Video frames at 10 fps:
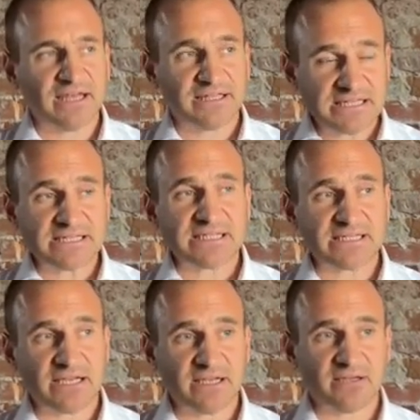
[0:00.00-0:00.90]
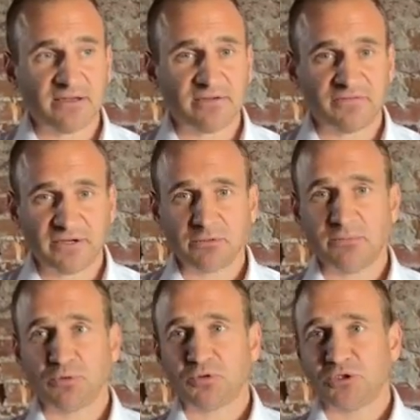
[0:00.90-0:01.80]
This is a very
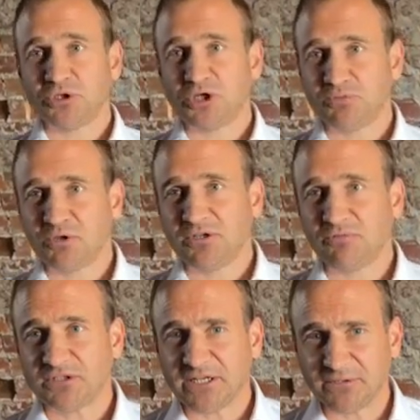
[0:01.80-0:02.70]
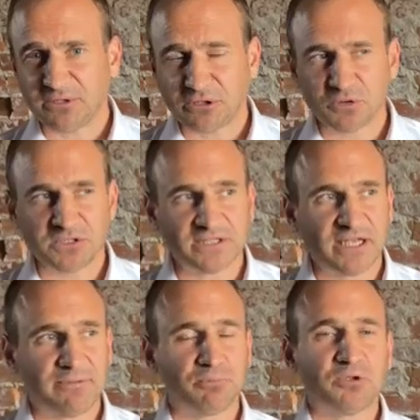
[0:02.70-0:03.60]
important judgment, obviously, because
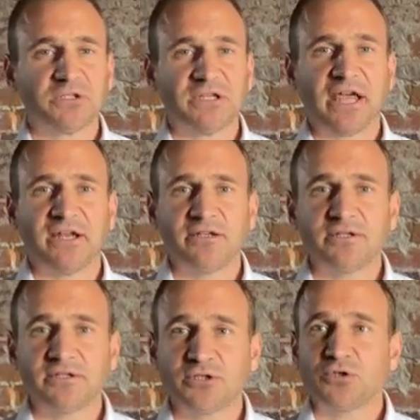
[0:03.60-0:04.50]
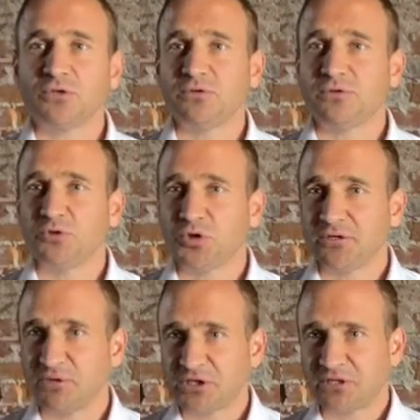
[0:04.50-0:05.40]
it puts an end to the
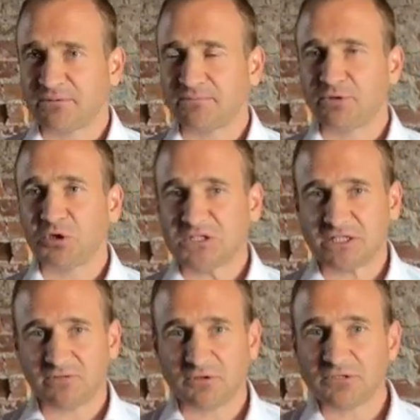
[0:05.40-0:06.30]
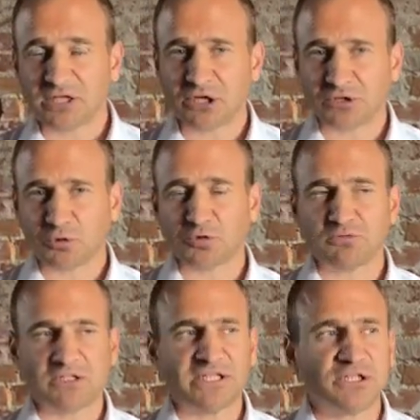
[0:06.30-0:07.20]
Commission policy of using Article
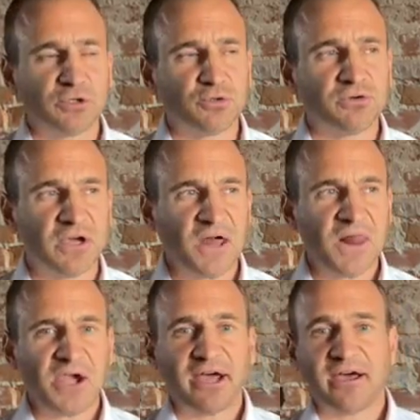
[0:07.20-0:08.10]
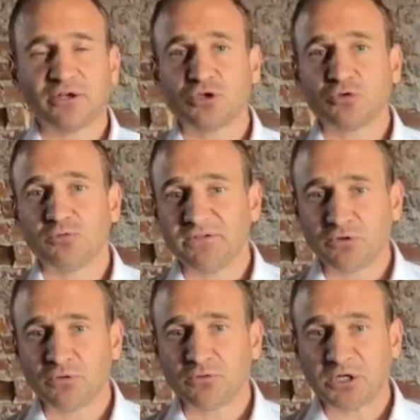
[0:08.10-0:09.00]
22 to
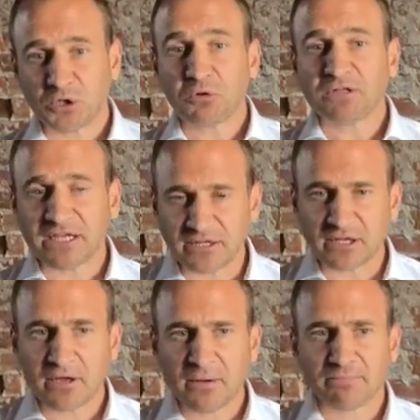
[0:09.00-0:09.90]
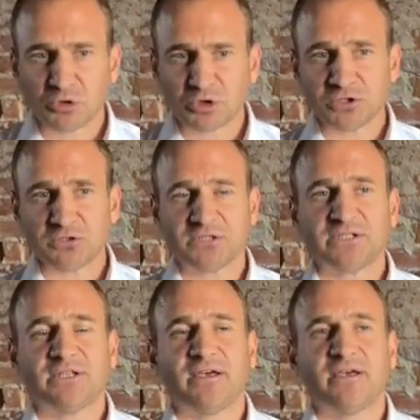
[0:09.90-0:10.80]
review and call in mergers